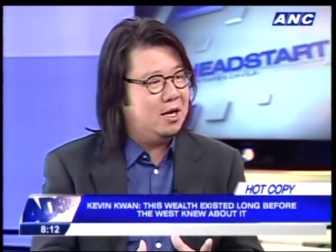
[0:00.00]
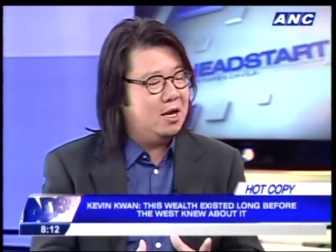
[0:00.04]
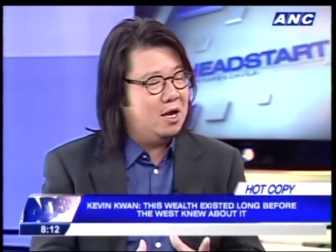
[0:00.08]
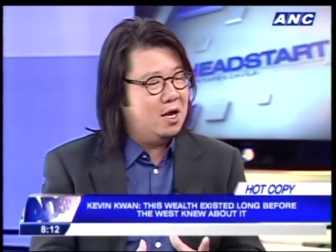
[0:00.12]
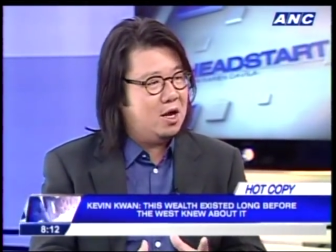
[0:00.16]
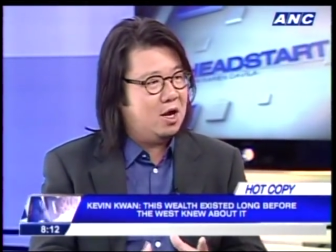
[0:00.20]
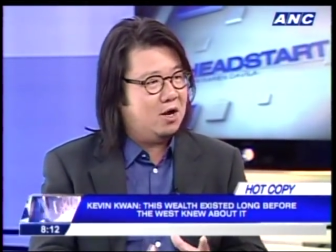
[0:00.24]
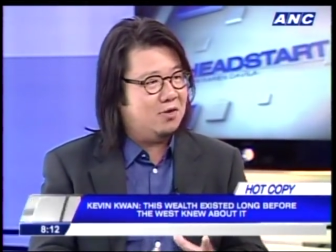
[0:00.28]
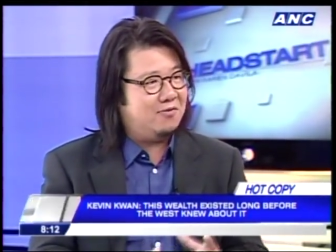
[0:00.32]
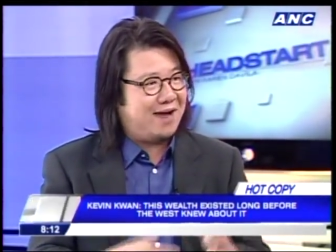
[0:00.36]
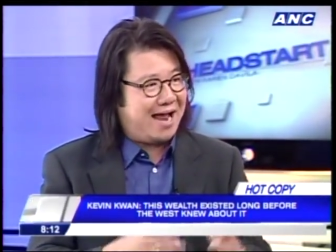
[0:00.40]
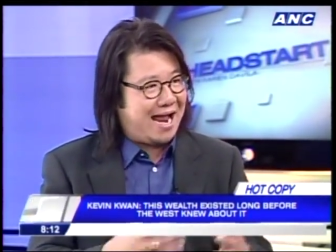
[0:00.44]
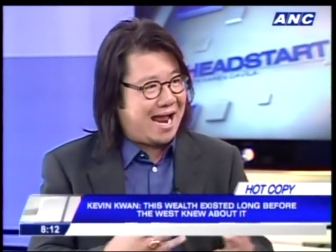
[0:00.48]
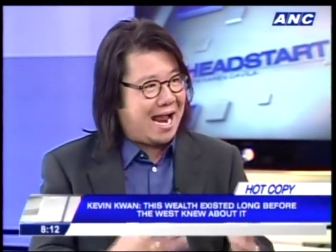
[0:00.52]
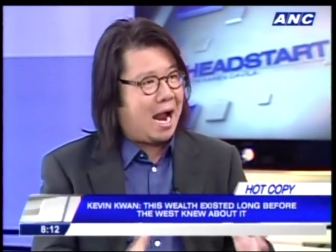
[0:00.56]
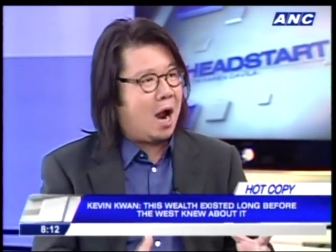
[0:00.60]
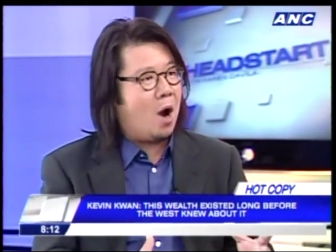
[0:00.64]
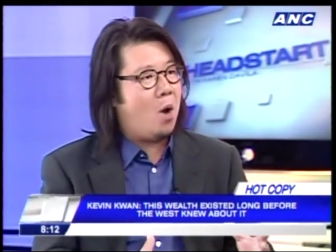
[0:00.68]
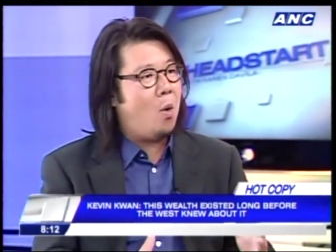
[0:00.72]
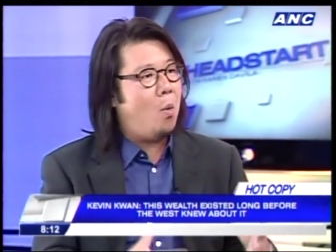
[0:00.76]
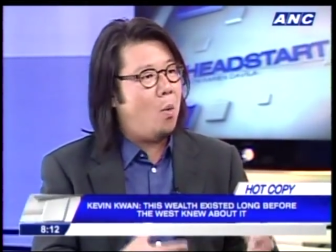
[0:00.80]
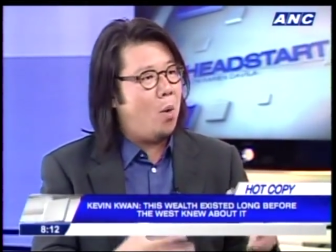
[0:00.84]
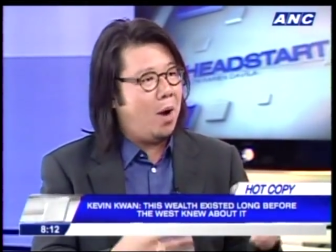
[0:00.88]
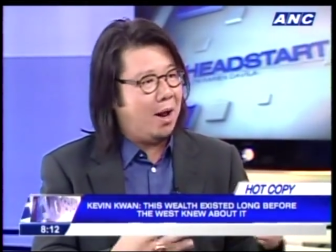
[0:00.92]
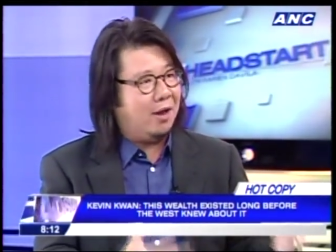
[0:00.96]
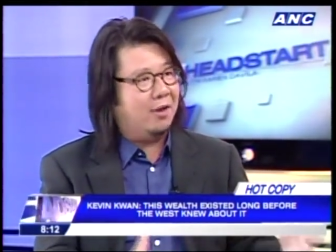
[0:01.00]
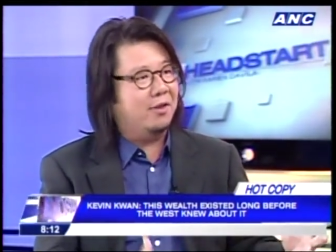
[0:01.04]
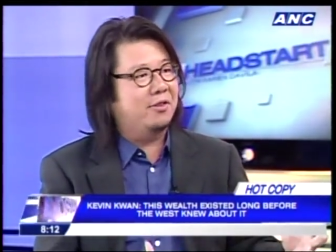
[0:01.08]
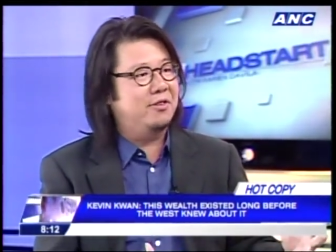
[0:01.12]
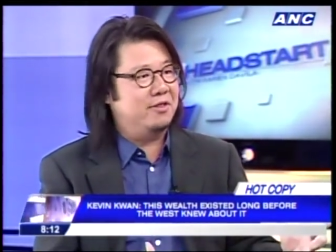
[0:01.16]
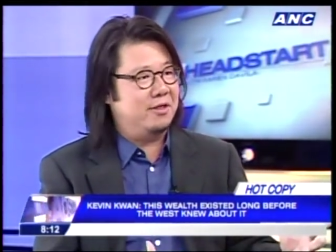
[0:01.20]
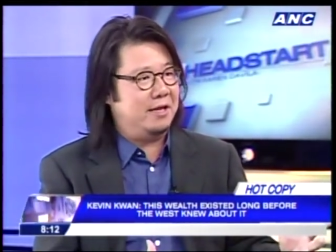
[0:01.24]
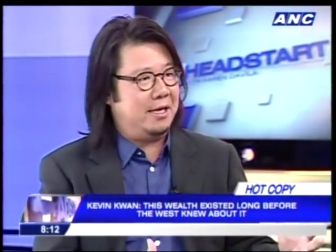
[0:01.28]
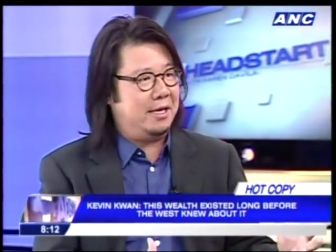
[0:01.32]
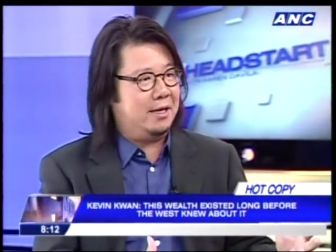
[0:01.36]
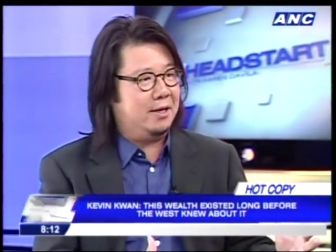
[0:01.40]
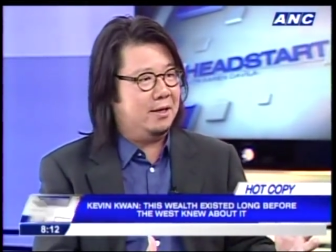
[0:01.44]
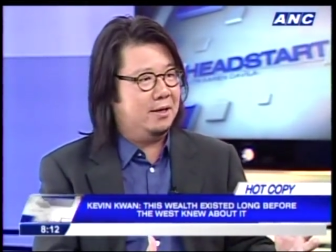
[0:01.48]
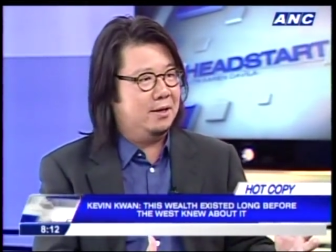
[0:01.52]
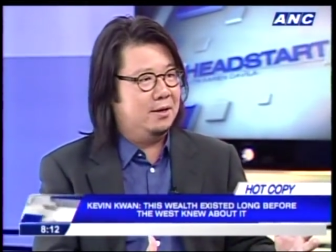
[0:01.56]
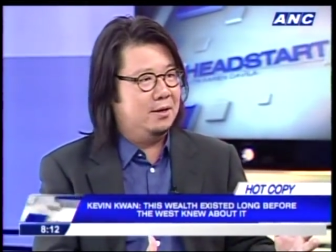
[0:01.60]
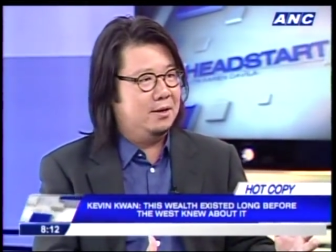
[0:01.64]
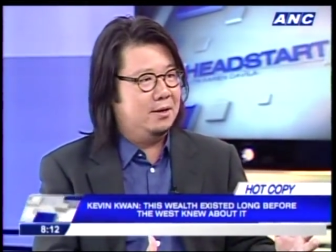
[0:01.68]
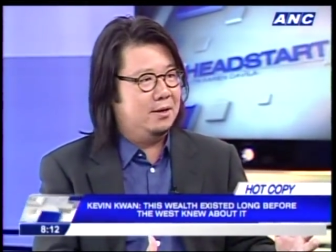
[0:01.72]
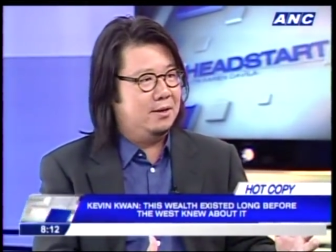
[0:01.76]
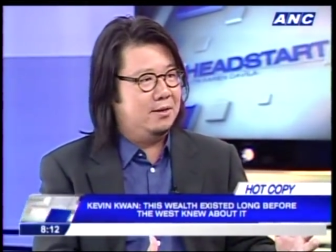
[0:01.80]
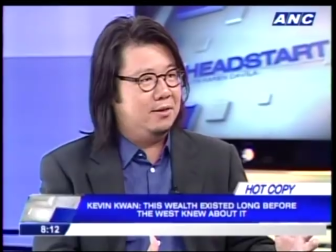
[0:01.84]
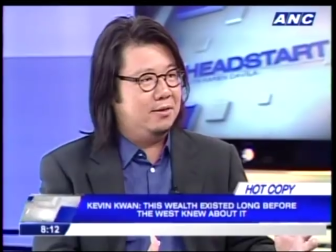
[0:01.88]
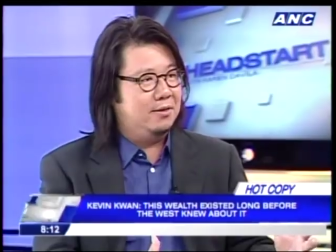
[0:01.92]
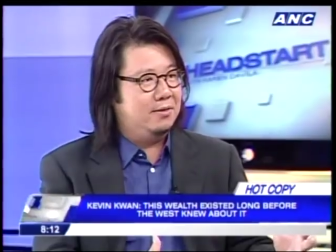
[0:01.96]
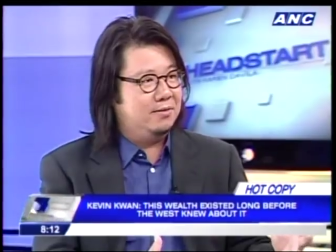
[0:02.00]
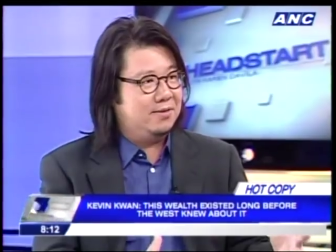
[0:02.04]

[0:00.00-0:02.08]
of how wealthy yes.